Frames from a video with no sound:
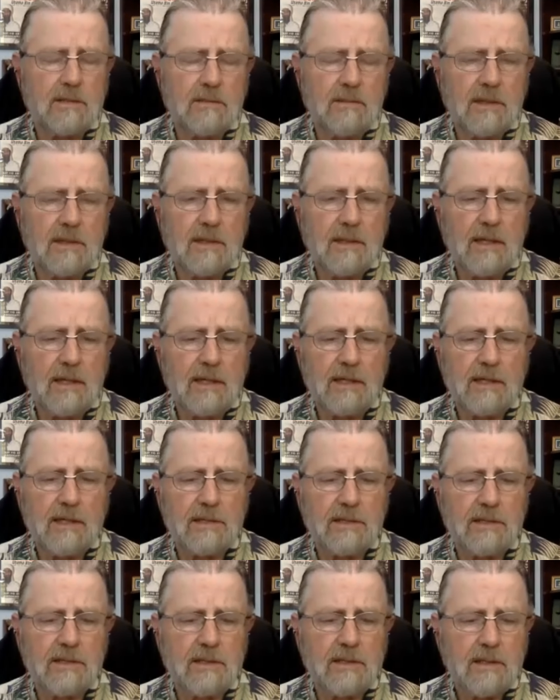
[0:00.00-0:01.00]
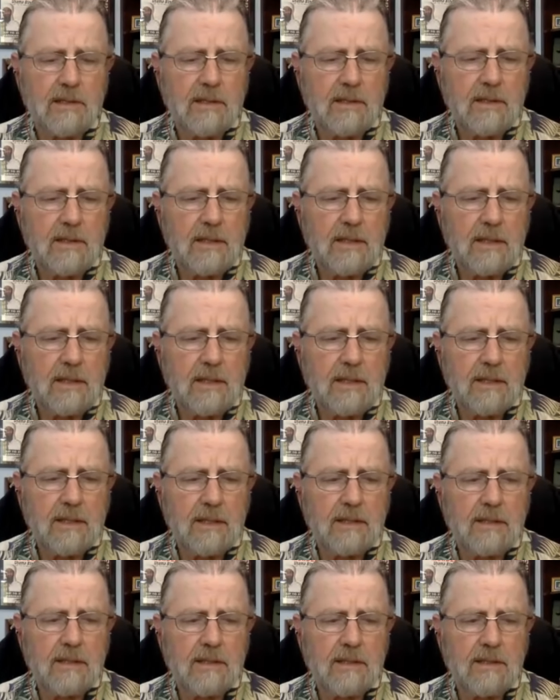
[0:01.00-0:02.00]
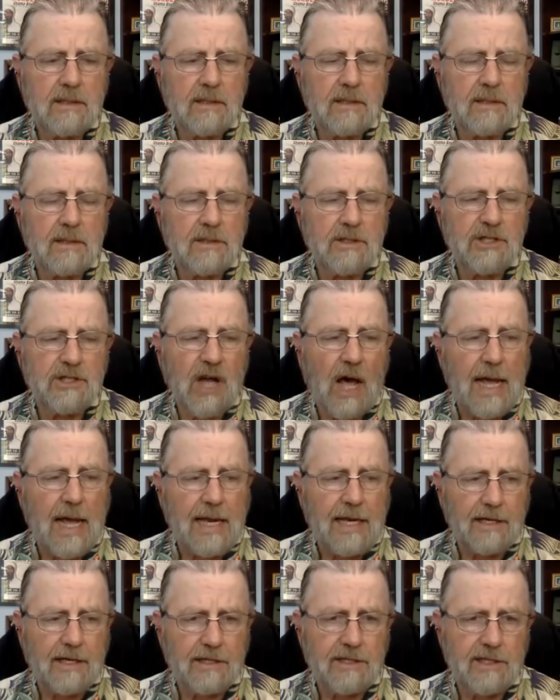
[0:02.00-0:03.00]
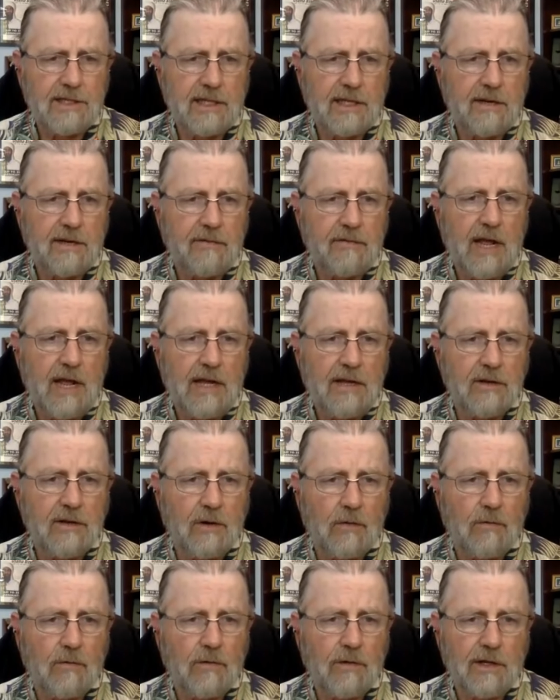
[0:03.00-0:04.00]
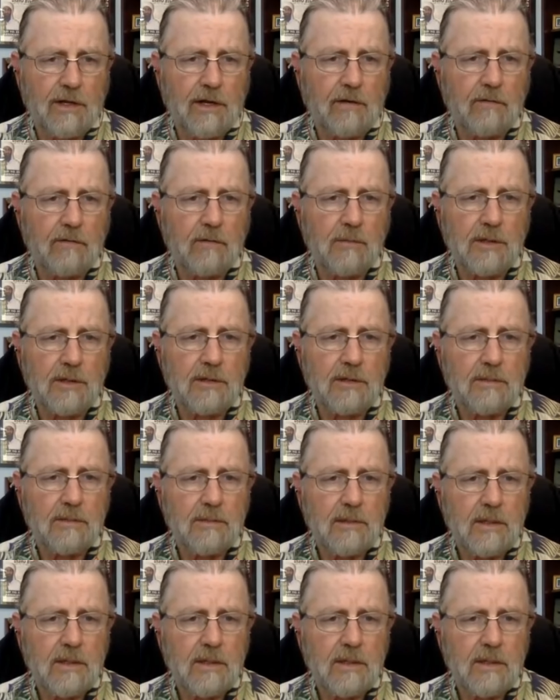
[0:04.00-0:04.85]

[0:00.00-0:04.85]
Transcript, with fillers: it is the Zionists that have taken over the government.